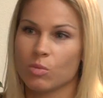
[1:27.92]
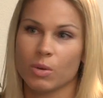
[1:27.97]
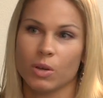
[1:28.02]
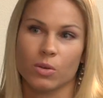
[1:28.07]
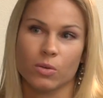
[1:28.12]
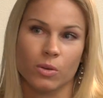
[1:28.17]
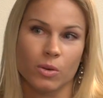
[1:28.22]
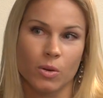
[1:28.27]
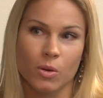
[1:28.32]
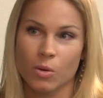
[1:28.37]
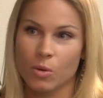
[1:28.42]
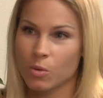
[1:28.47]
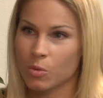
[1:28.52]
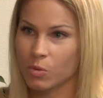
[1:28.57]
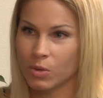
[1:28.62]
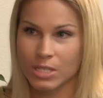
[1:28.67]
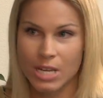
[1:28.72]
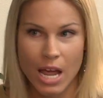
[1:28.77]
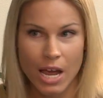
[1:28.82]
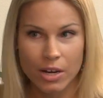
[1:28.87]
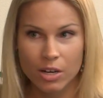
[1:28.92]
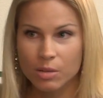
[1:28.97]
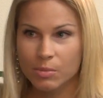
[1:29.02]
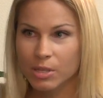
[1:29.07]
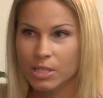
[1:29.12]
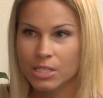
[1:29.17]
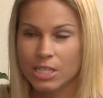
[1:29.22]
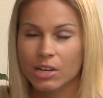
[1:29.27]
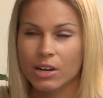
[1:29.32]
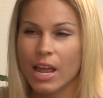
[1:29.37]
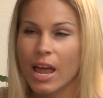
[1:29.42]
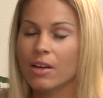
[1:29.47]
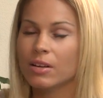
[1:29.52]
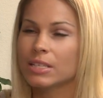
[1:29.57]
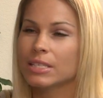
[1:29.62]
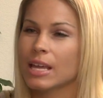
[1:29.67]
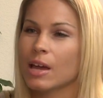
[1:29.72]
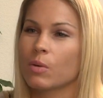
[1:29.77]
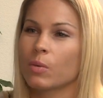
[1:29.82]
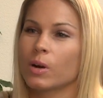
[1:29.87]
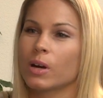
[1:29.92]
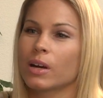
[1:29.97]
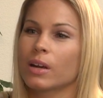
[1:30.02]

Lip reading: be retired military? How does that work?